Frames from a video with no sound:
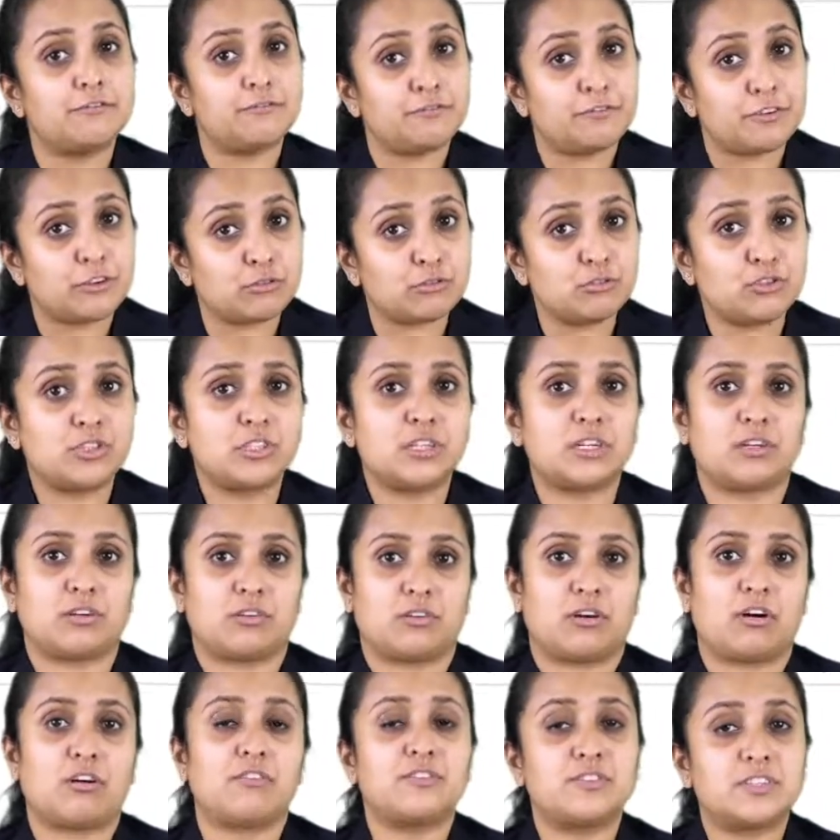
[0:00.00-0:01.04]
future
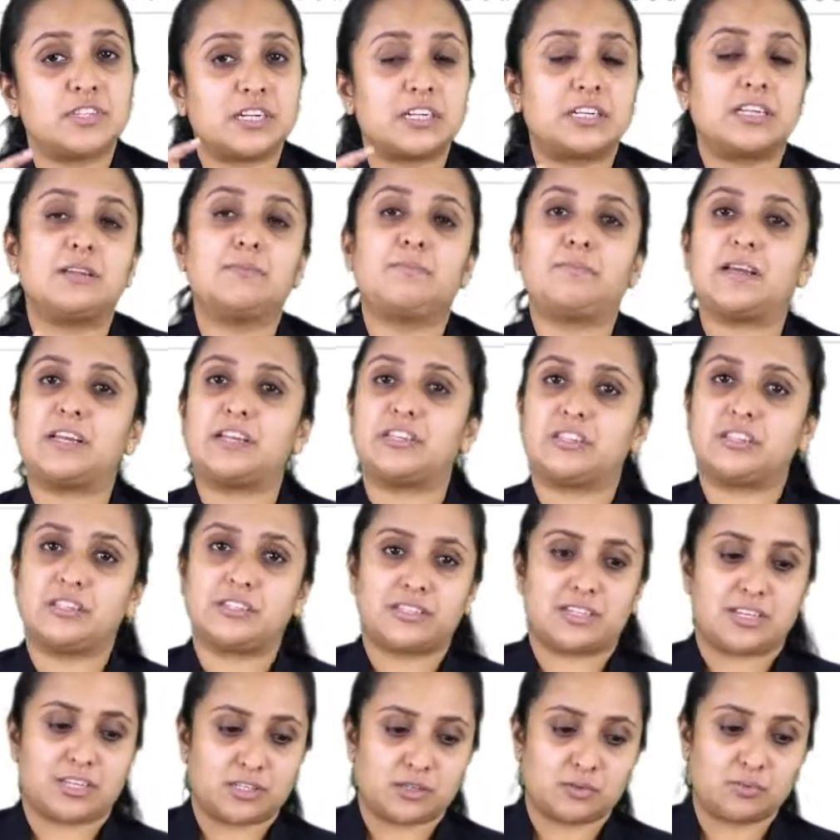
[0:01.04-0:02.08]
of certain patients
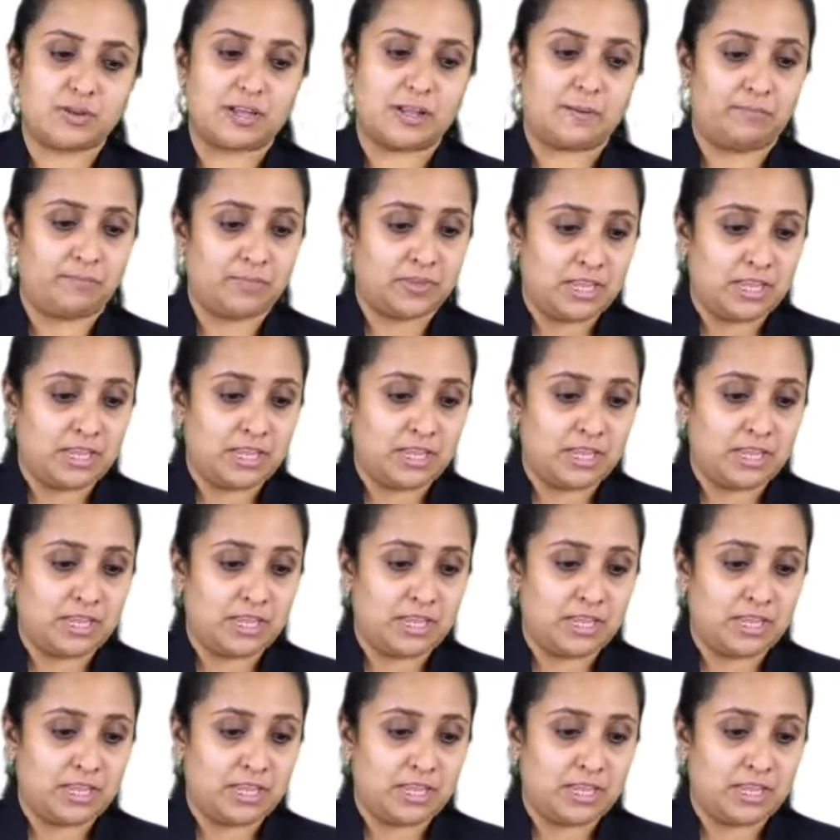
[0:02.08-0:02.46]
as well.